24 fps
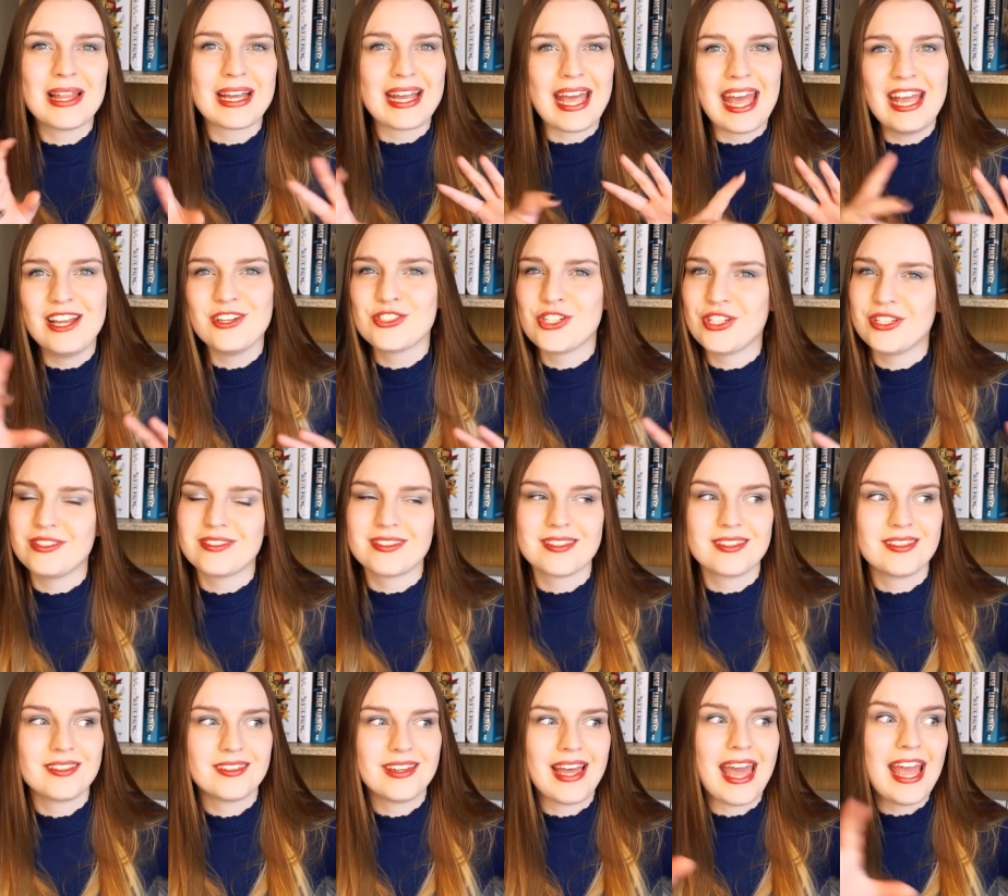like
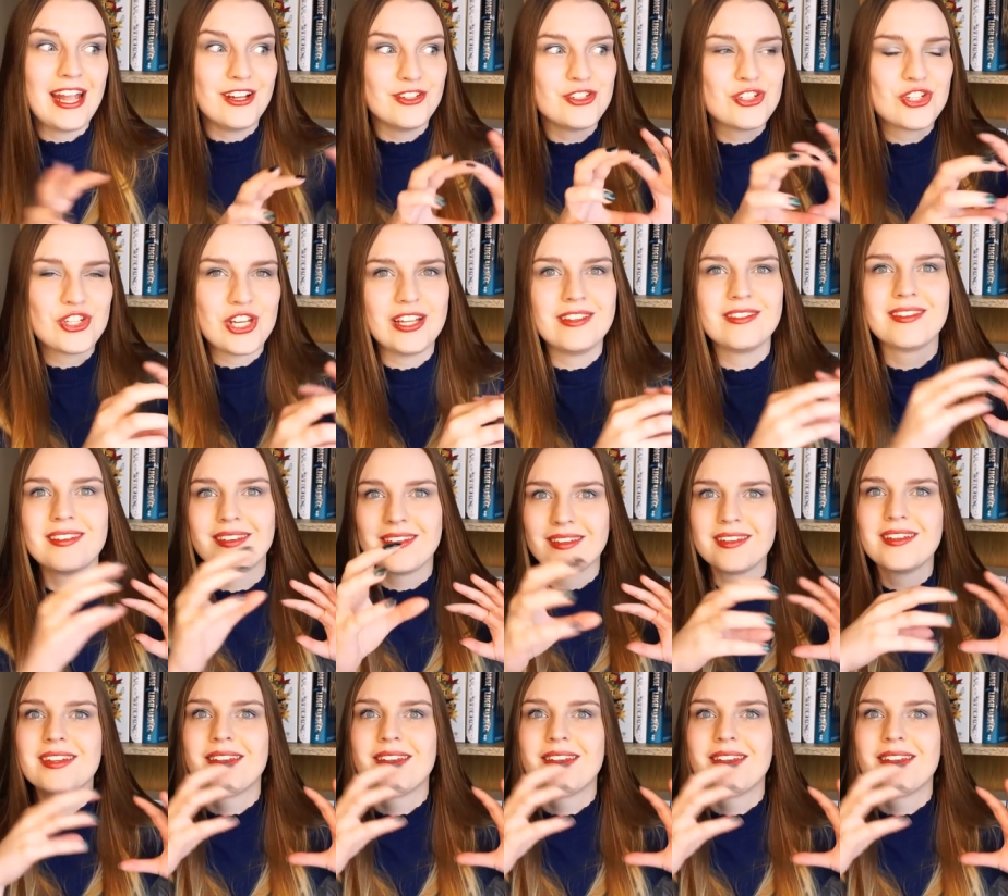ancient